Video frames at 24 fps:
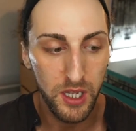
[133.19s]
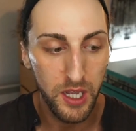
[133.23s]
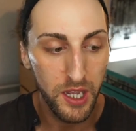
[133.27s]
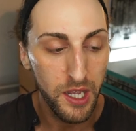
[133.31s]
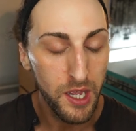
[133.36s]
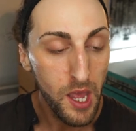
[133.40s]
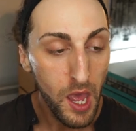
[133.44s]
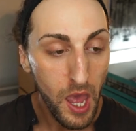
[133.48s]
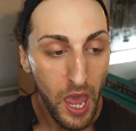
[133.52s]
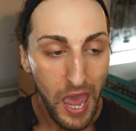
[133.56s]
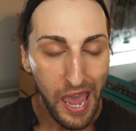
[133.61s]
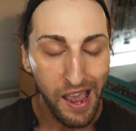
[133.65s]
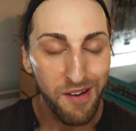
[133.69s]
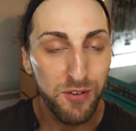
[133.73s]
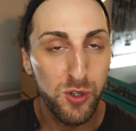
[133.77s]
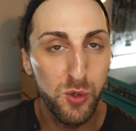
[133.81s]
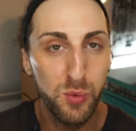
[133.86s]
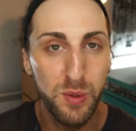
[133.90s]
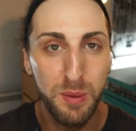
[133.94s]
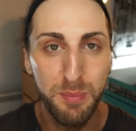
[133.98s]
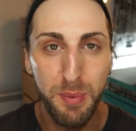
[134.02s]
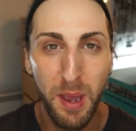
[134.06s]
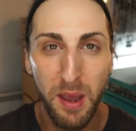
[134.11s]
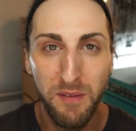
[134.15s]
I've had a
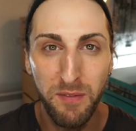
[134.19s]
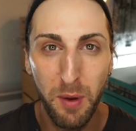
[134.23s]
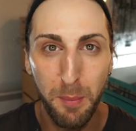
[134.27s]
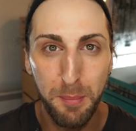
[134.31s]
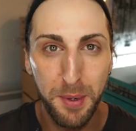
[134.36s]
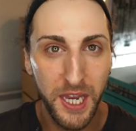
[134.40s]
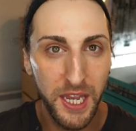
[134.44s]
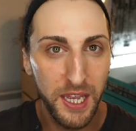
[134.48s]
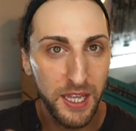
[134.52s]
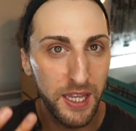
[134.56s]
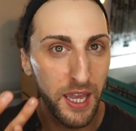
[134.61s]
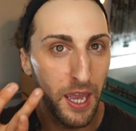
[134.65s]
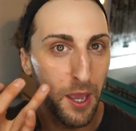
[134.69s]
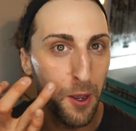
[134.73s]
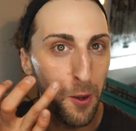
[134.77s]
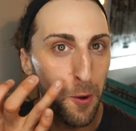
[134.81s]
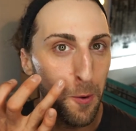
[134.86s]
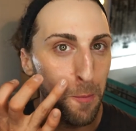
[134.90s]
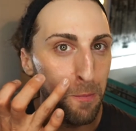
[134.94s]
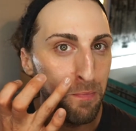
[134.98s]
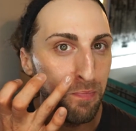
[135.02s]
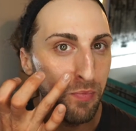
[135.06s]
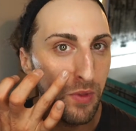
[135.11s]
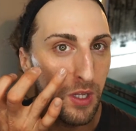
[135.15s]
wee bit of a
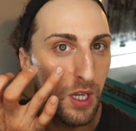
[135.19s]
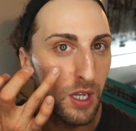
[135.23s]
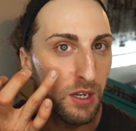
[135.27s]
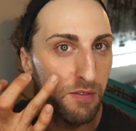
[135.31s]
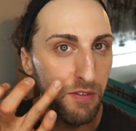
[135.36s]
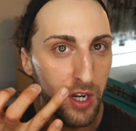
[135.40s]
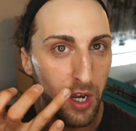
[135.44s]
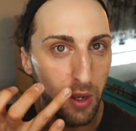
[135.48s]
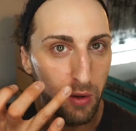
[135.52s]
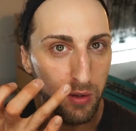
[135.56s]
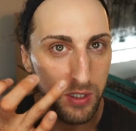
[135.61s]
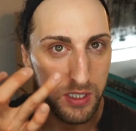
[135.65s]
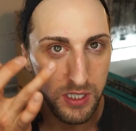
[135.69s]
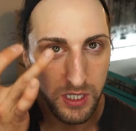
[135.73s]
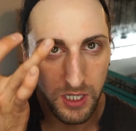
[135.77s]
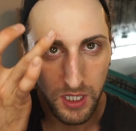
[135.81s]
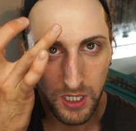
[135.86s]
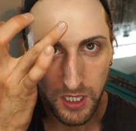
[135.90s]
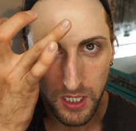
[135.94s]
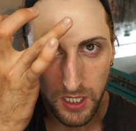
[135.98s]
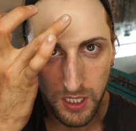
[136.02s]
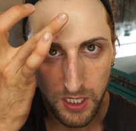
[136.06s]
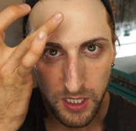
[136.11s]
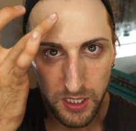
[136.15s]
breakout kind of around
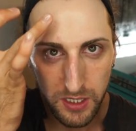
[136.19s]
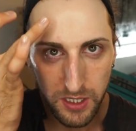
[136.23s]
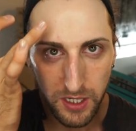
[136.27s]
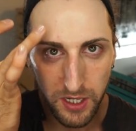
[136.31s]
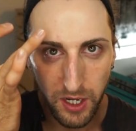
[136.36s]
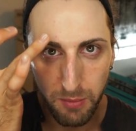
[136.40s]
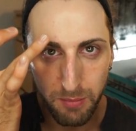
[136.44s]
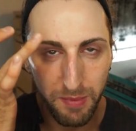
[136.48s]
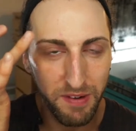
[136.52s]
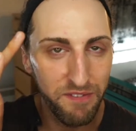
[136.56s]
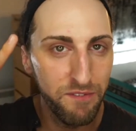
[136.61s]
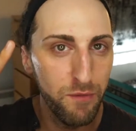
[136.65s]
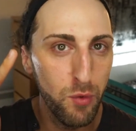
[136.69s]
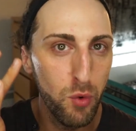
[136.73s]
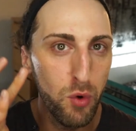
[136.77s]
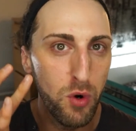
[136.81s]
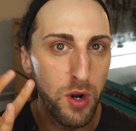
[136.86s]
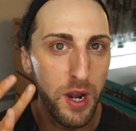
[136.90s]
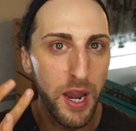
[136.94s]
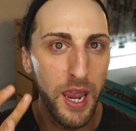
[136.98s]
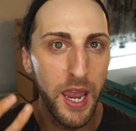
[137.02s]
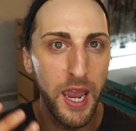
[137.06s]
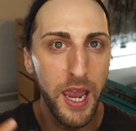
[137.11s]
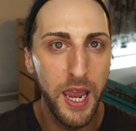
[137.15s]
here and around my
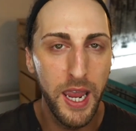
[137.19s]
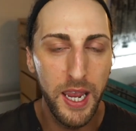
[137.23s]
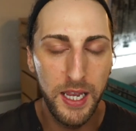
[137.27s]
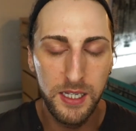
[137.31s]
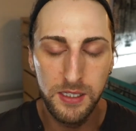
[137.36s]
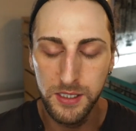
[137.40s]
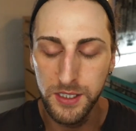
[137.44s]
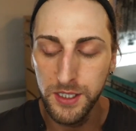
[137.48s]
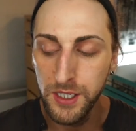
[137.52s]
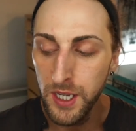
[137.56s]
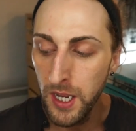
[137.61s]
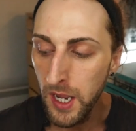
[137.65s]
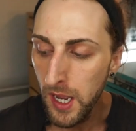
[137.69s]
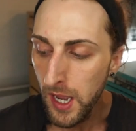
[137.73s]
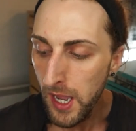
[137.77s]
forehead, and